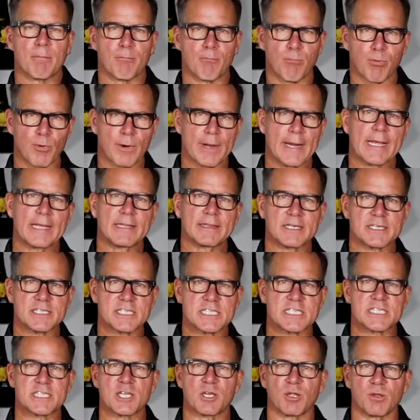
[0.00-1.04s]
bring the
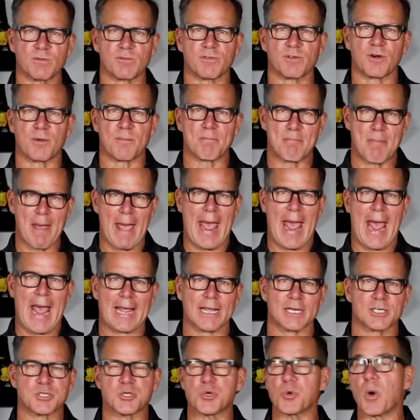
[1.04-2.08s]
silver
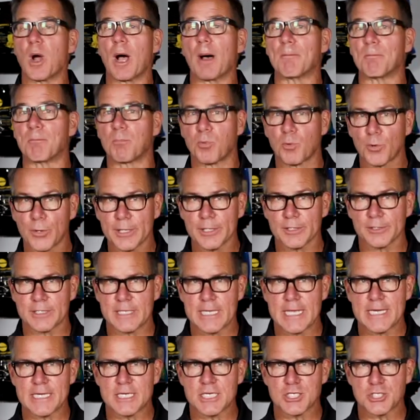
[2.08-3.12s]
back to a
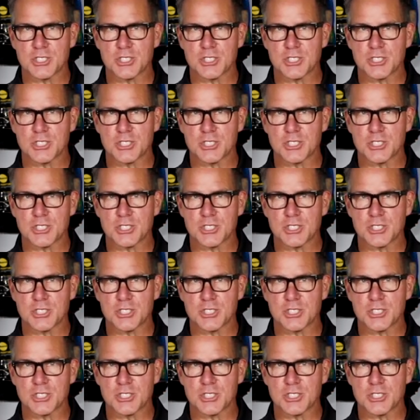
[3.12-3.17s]
brilliant